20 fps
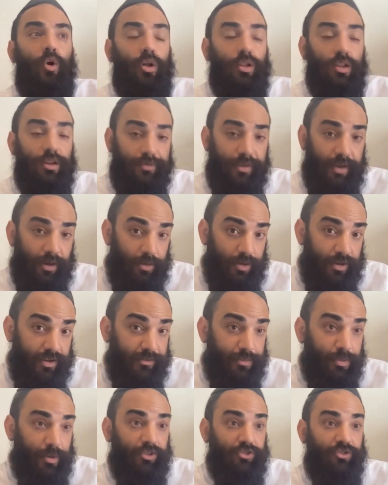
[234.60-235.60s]
all of our
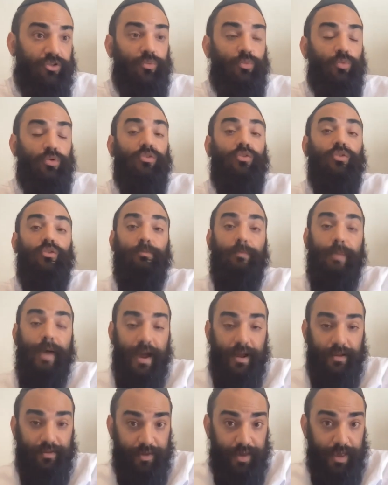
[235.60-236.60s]
expression, return
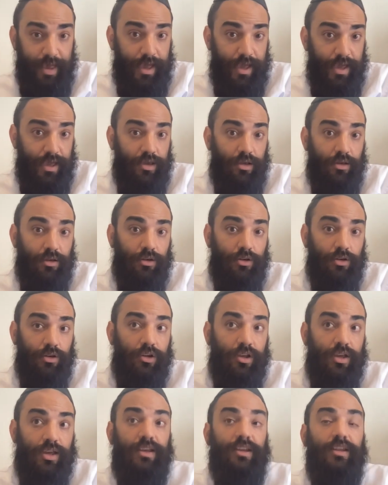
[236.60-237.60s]
back to A,
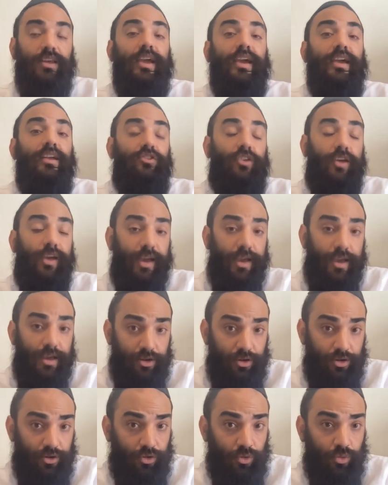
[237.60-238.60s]
engage A
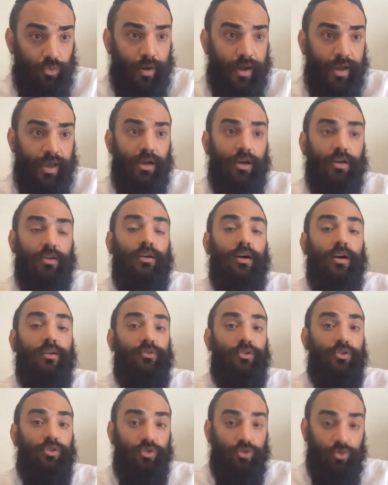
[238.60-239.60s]
in a new way,
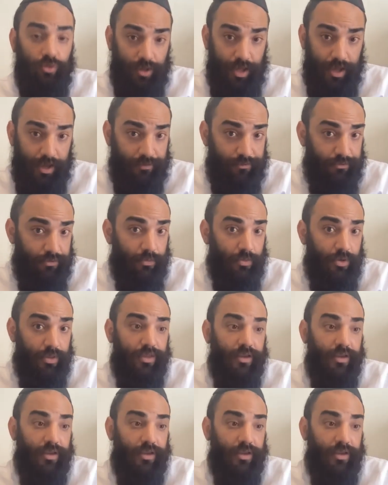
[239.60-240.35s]
uncover new light from